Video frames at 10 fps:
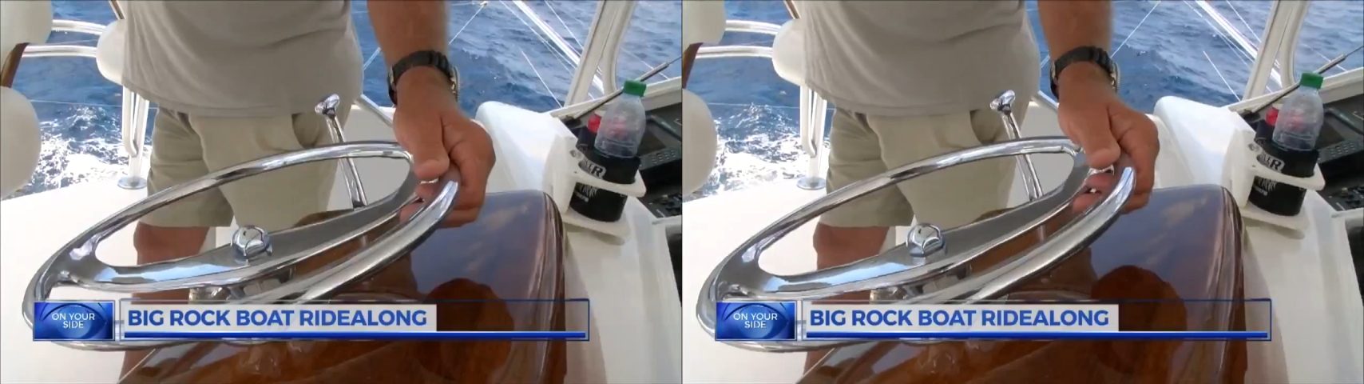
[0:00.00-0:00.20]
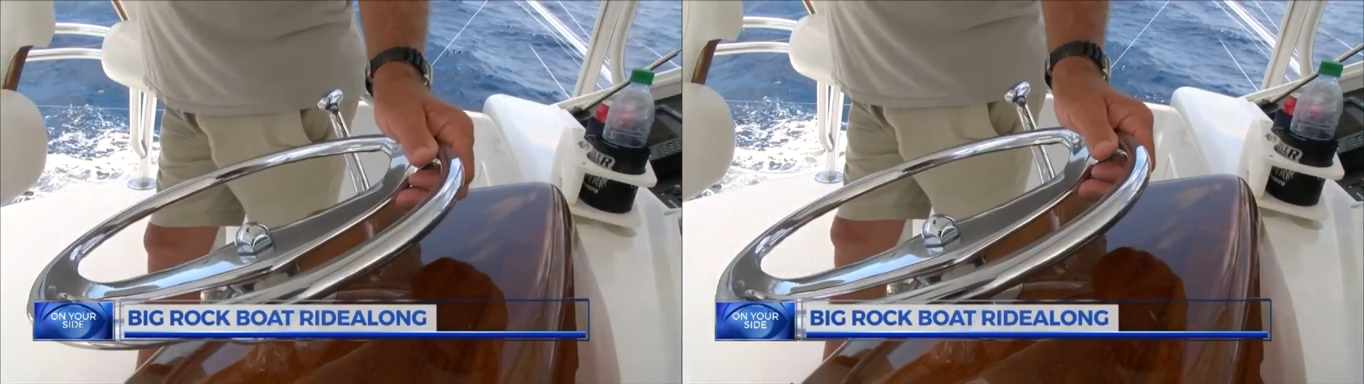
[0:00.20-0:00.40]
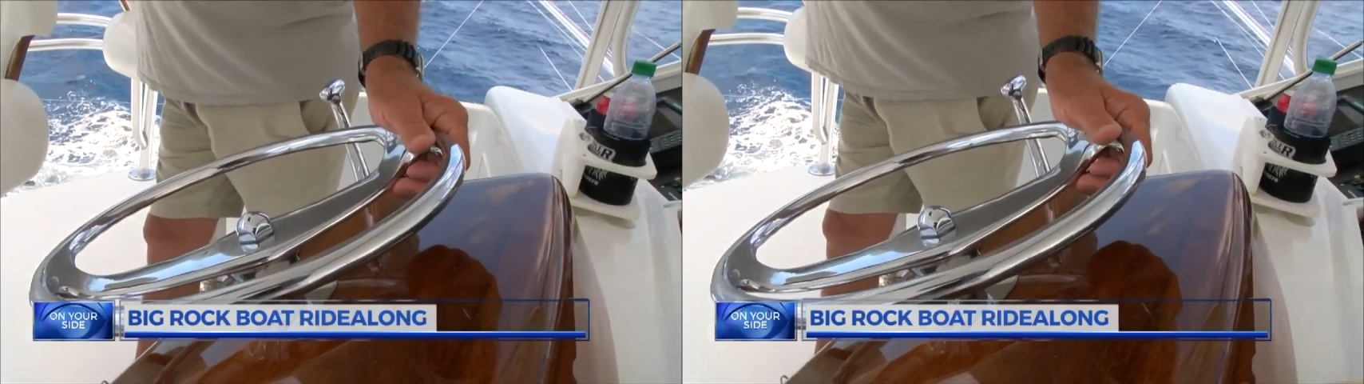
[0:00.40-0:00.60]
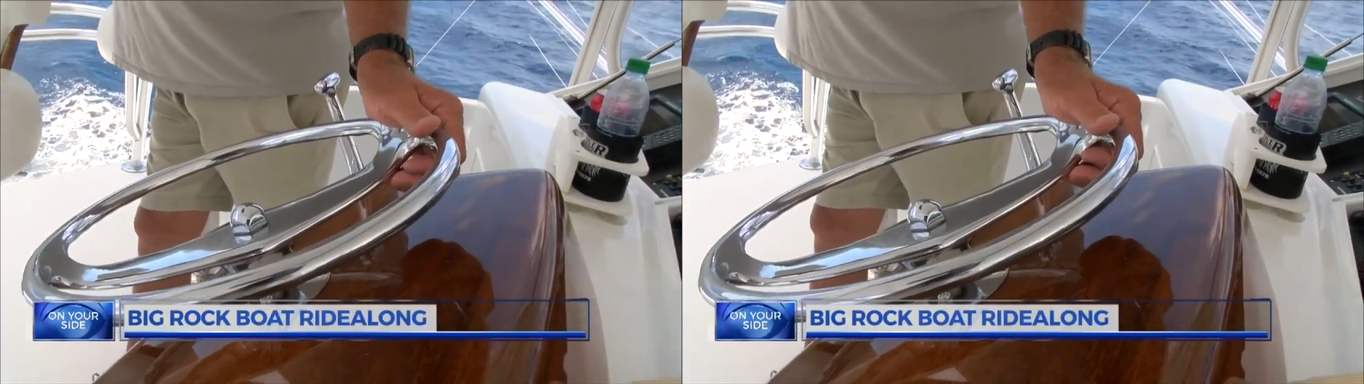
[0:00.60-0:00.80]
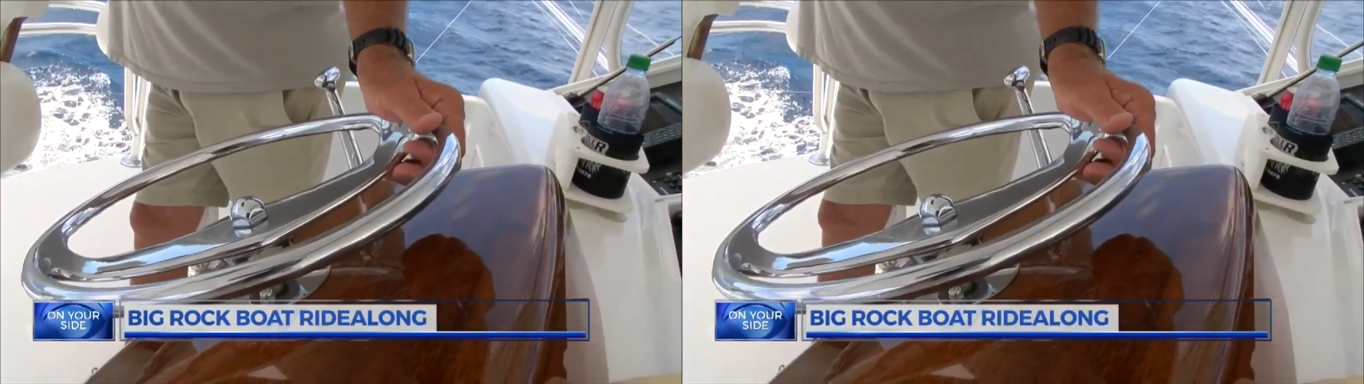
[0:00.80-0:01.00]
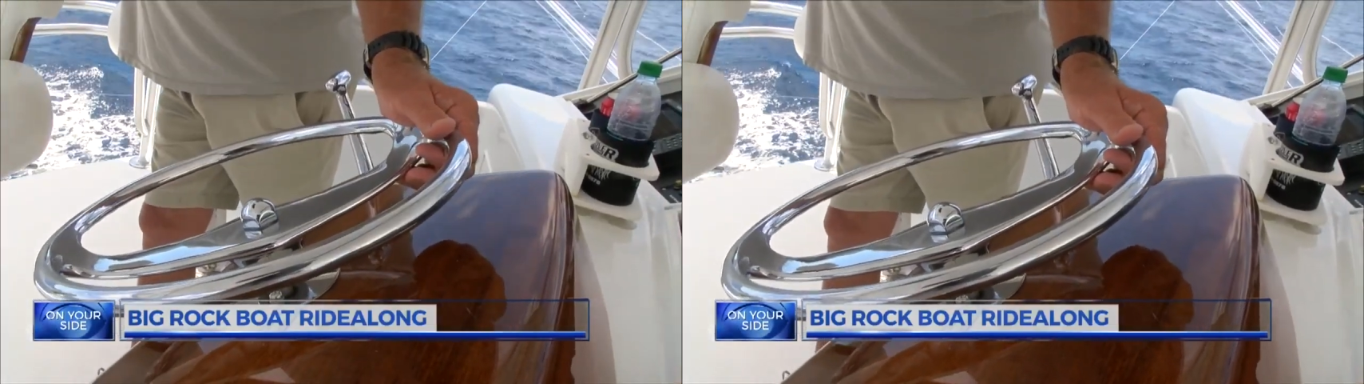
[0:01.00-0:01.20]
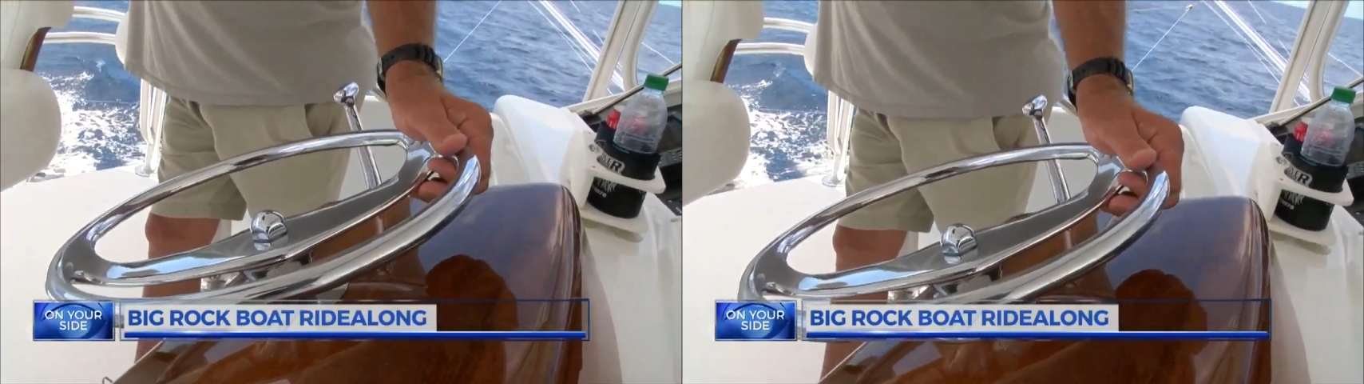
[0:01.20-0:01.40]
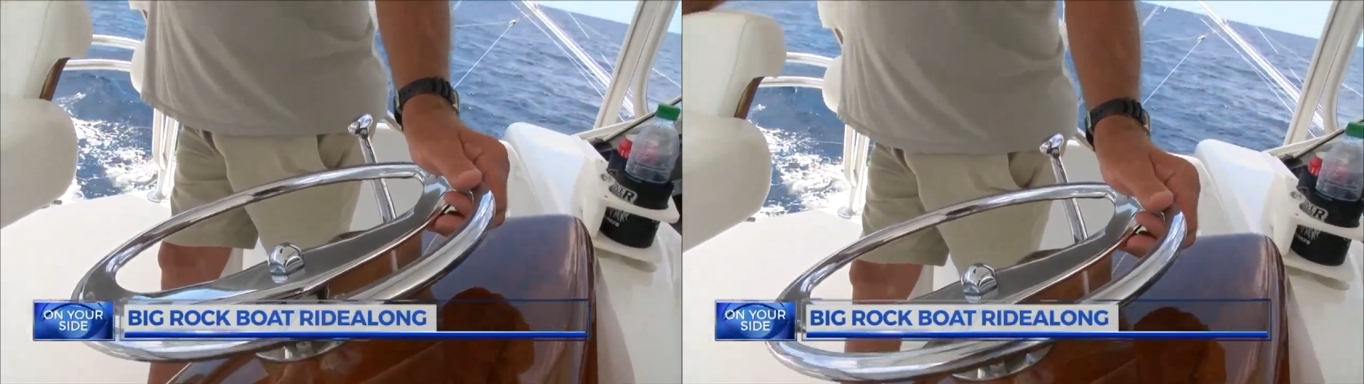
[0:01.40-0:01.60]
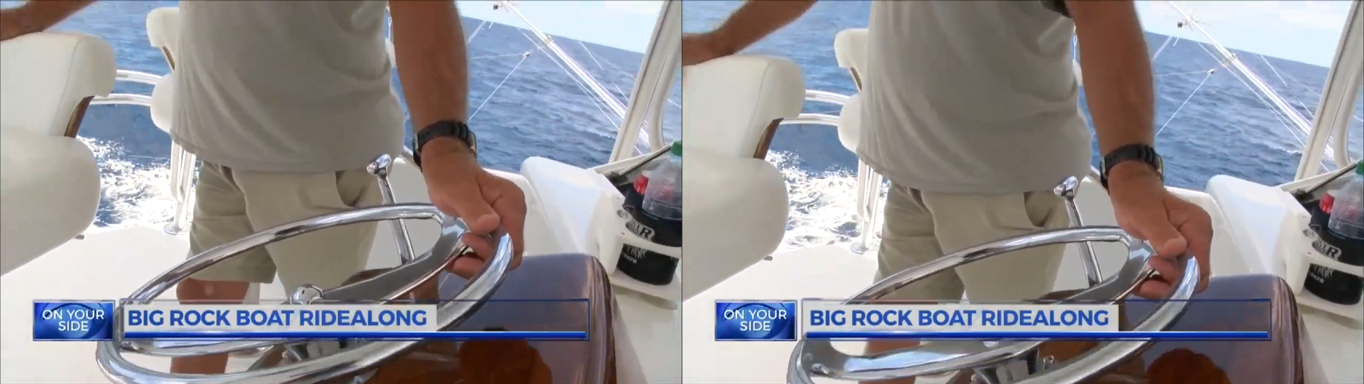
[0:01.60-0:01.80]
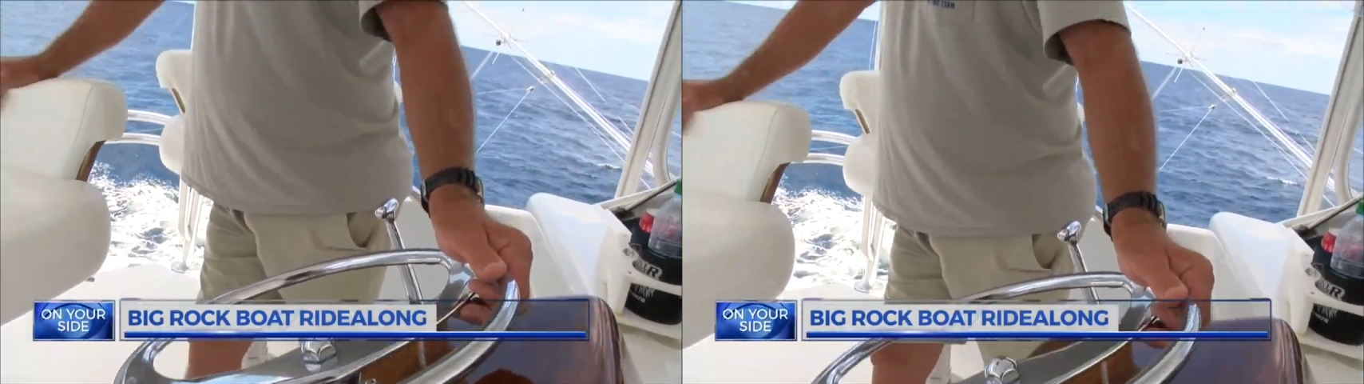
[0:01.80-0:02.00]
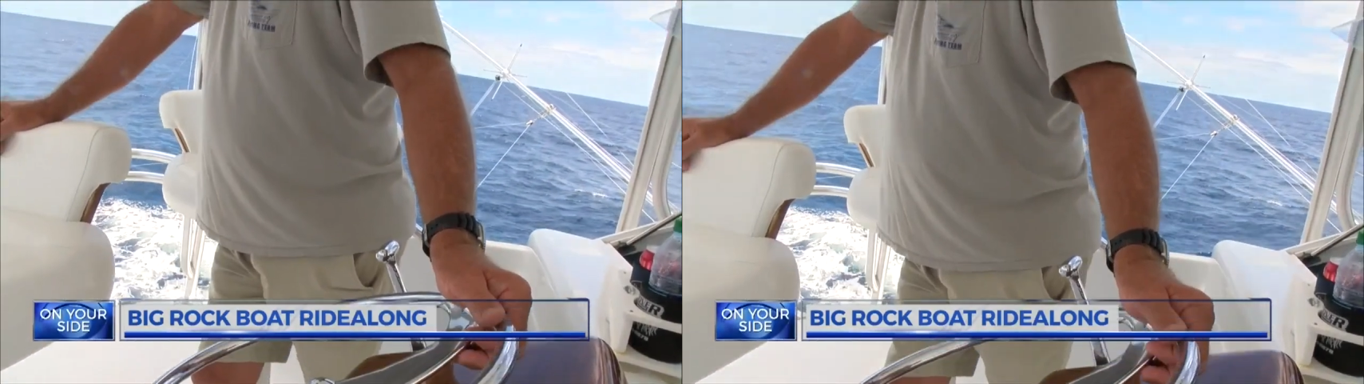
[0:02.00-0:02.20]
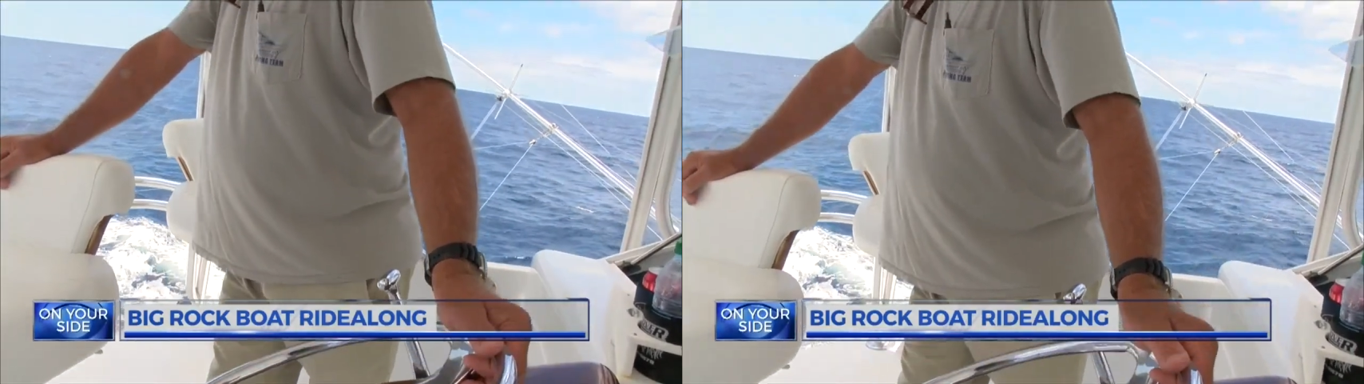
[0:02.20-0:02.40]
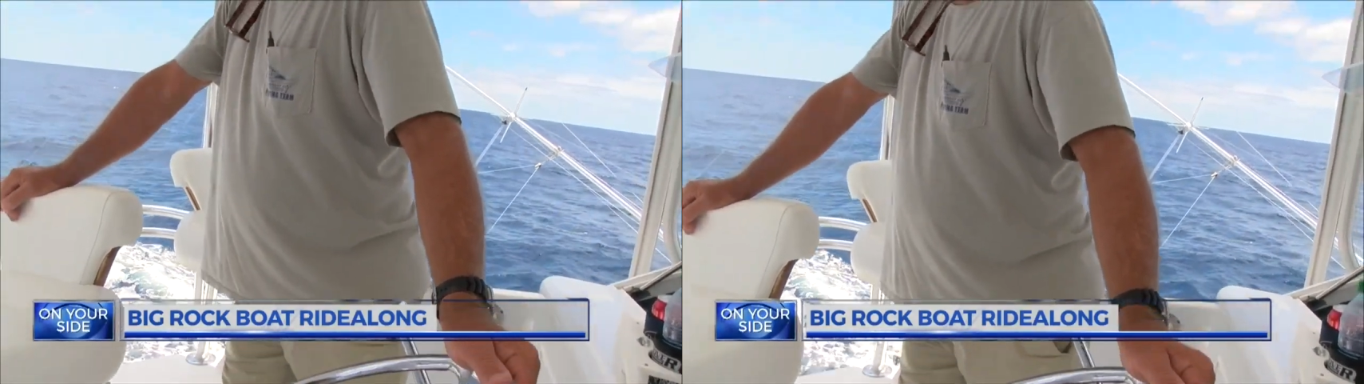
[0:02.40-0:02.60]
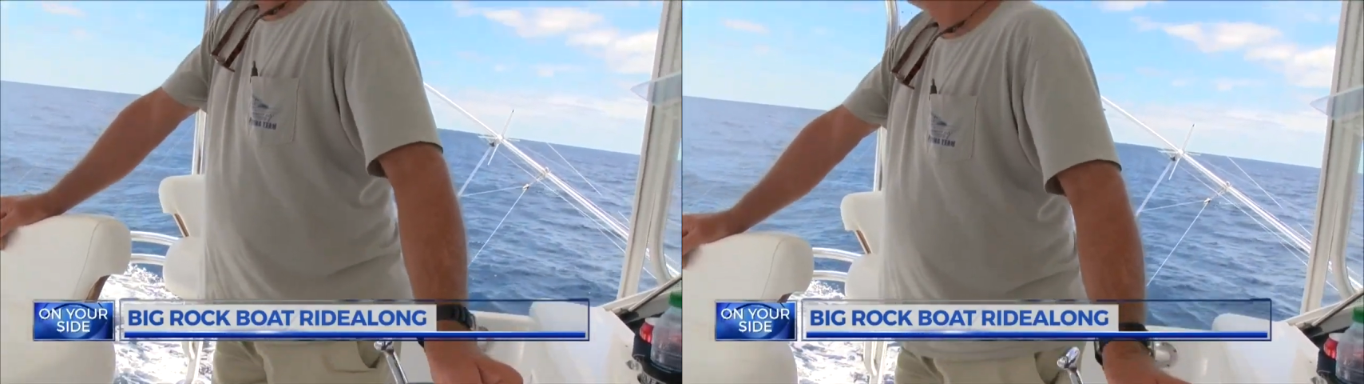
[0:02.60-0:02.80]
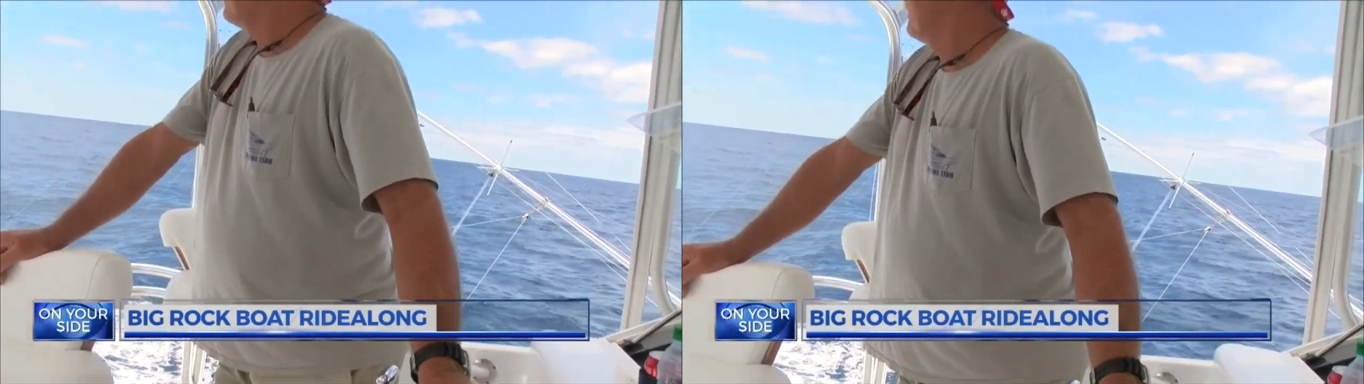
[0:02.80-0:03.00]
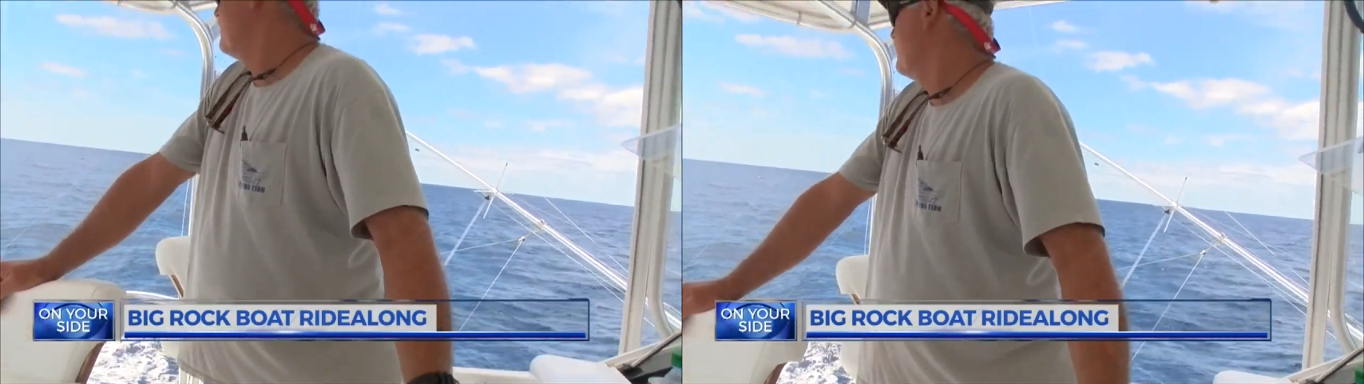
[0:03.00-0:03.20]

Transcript: [unreadable: no face in view]